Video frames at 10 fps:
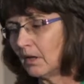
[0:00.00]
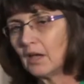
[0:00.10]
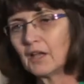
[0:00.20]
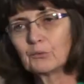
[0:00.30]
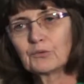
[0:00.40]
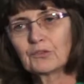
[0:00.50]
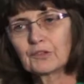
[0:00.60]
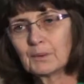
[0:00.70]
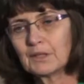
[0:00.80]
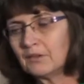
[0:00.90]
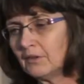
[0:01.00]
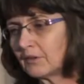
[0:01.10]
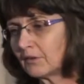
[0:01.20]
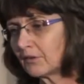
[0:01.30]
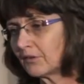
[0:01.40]
As was
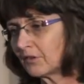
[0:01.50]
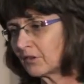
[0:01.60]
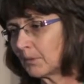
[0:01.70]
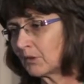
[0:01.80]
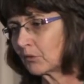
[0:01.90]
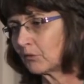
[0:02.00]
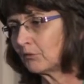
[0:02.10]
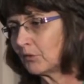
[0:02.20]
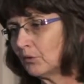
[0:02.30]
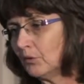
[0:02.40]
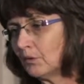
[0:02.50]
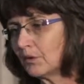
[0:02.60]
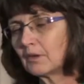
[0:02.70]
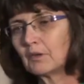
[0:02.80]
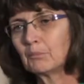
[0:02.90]
expected in the systematic review,
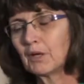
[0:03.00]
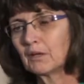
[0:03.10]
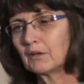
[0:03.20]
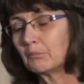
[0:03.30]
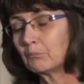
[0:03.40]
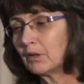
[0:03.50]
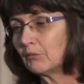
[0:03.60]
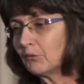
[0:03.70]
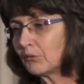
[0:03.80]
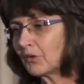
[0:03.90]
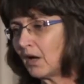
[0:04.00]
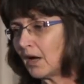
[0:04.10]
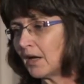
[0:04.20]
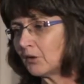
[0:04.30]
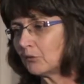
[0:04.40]
the, pre the, prevalence was
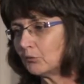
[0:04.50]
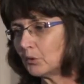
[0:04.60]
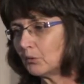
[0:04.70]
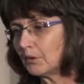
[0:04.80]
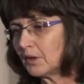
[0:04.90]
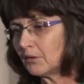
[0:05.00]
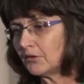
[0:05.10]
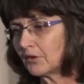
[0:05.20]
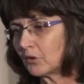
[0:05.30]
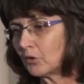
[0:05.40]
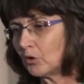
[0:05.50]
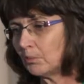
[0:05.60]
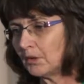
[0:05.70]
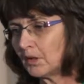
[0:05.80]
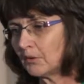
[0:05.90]
higher in rural areas than in
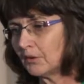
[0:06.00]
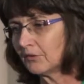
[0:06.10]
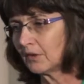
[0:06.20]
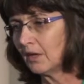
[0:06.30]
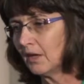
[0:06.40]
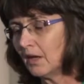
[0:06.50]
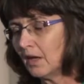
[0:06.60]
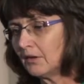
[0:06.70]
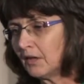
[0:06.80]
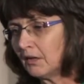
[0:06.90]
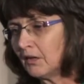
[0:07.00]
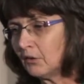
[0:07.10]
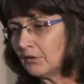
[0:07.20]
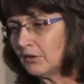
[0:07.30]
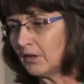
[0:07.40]
urban areas. And then it
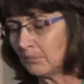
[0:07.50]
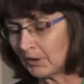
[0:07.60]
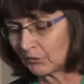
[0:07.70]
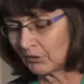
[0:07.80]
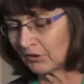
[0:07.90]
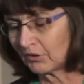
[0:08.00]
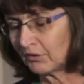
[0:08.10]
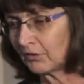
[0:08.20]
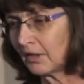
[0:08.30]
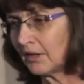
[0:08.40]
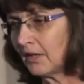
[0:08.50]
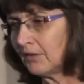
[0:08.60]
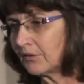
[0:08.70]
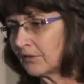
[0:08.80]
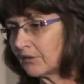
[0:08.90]
looked at a meta
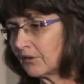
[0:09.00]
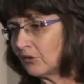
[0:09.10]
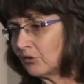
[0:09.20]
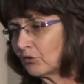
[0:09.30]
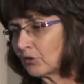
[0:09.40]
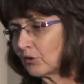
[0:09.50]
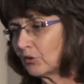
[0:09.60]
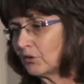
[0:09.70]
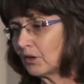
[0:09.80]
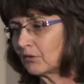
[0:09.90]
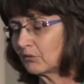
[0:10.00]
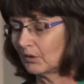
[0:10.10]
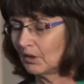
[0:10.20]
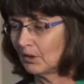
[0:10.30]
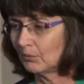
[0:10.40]
analysis, and this showed, as
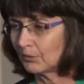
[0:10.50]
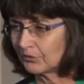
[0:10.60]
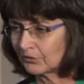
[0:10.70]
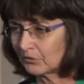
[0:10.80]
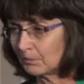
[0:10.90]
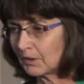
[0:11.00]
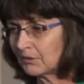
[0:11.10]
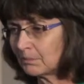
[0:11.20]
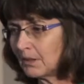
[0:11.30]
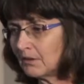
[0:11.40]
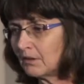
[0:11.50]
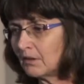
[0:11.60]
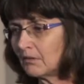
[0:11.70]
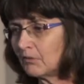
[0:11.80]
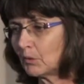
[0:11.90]
was to be
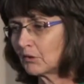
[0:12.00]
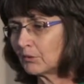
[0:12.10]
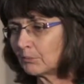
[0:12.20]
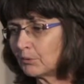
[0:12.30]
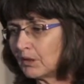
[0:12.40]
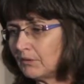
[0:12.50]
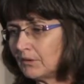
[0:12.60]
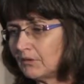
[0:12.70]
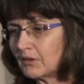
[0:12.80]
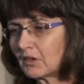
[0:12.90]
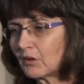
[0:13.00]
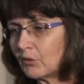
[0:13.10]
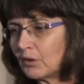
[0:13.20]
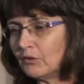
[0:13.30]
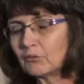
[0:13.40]
expected. If you look at the prevalence, it
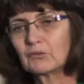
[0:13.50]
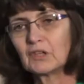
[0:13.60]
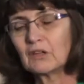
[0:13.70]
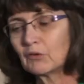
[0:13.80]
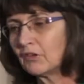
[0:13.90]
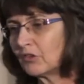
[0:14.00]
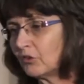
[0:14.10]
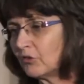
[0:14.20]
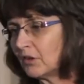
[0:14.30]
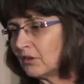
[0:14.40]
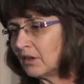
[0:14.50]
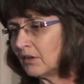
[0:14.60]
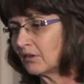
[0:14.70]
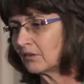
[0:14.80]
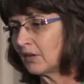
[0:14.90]
increased with decreasing gender
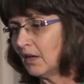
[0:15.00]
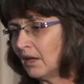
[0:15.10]
index,